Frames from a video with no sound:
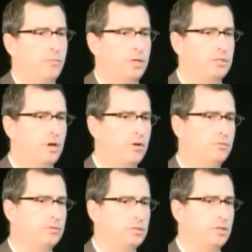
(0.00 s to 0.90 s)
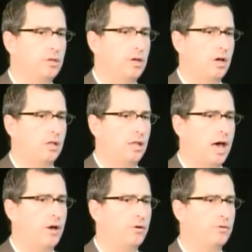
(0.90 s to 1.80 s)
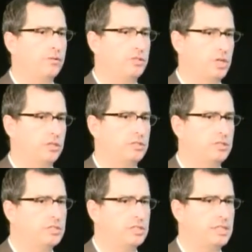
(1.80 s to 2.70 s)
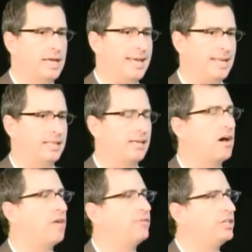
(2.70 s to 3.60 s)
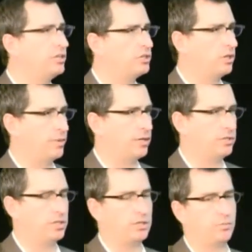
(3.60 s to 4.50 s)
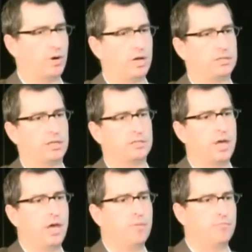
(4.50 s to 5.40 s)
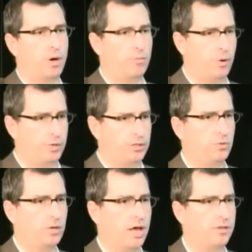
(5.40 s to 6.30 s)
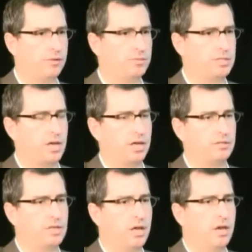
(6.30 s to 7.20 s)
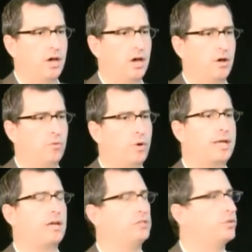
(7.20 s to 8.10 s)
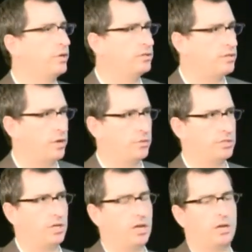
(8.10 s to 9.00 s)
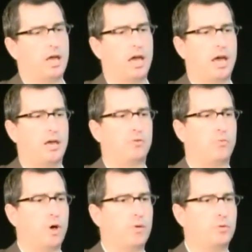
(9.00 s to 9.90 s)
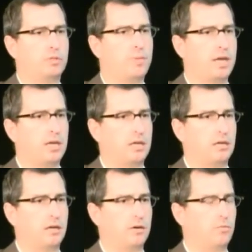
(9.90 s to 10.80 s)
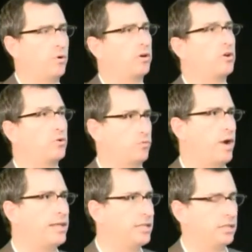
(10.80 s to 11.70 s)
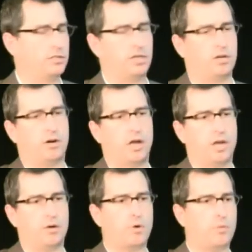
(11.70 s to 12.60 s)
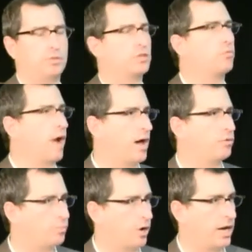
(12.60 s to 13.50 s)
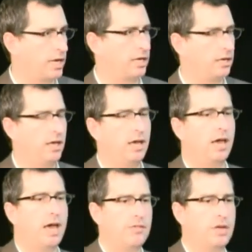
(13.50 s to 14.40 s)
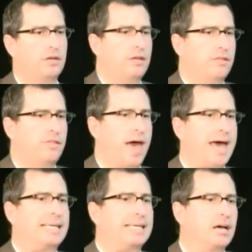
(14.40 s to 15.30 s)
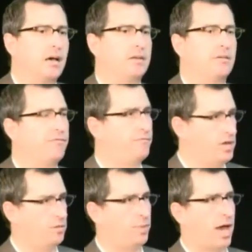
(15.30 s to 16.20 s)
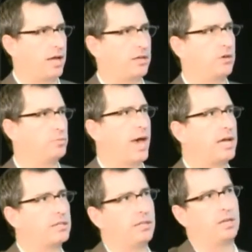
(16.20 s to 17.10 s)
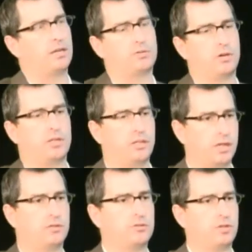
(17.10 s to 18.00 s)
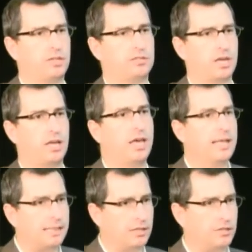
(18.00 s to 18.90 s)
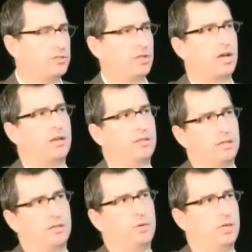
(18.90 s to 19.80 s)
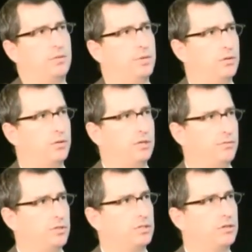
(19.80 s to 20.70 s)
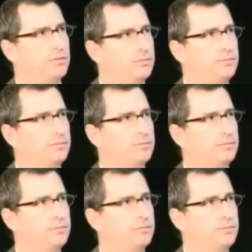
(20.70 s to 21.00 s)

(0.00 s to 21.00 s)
don't allow the judges to say anything confidential about the judging process, but what we do allow them to say is what kind of trends they were seeing and what was making work great this year and what was groundbreaking. And then that kind of feedback goes back into the industry, and then the industry can say, this is the kind of thing that we need to be doing in the future. What